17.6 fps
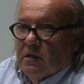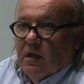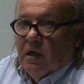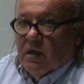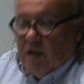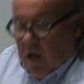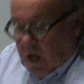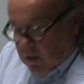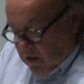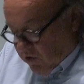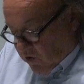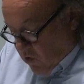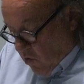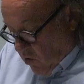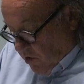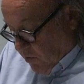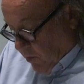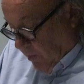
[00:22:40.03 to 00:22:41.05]
Again, the
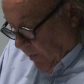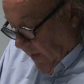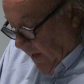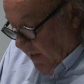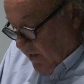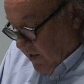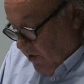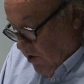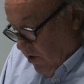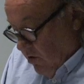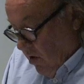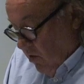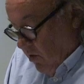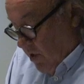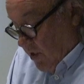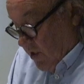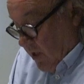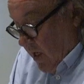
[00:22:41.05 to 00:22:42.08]
schools were placed, as you
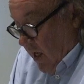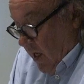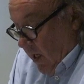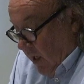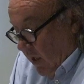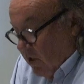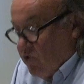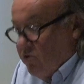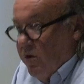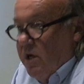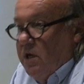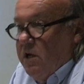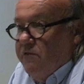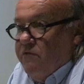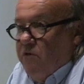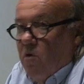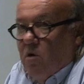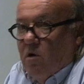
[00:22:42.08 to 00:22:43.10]
noticed, in Treaty
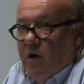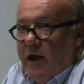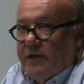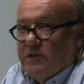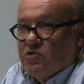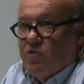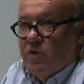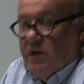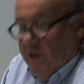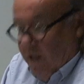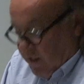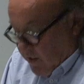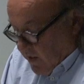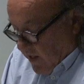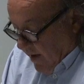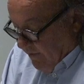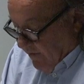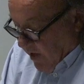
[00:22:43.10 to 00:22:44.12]
4 and Treaty
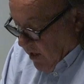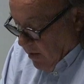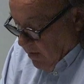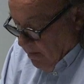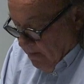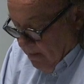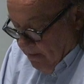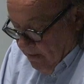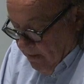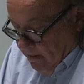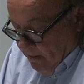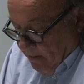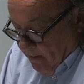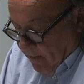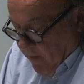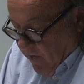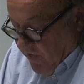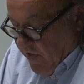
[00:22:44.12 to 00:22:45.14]
7.
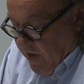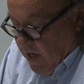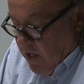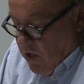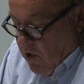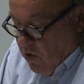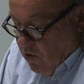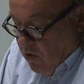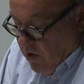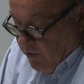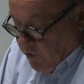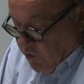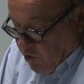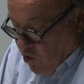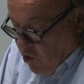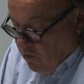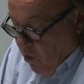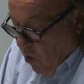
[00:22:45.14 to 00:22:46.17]
Within a year,
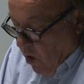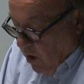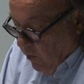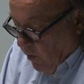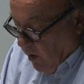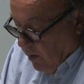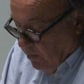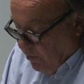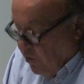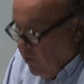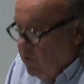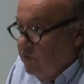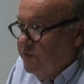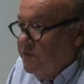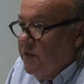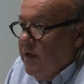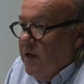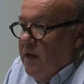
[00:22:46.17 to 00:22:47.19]
two more were
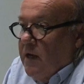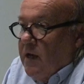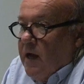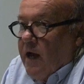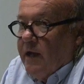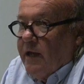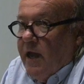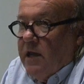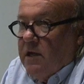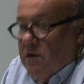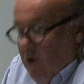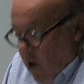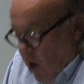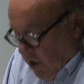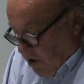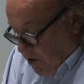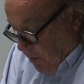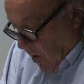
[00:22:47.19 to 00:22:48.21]
approved, again in
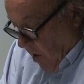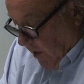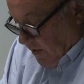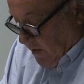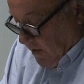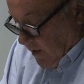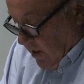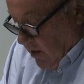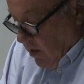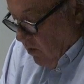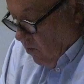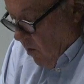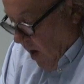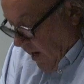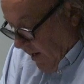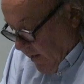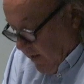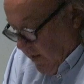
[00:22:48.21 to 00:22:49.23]
hotspots,
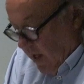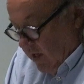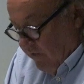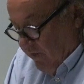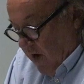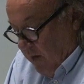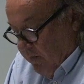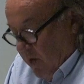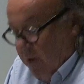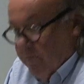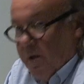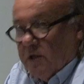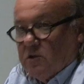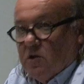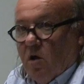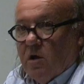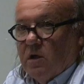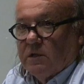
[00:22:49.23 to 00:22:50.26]
one identified by
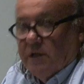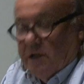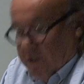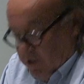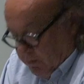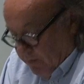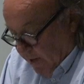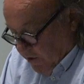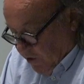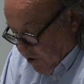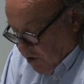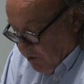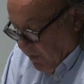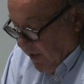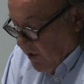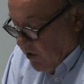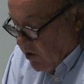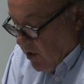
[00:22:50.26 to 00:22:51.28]
MacDonald in his budget
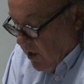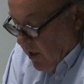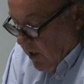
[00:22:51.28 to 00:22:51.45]
speech.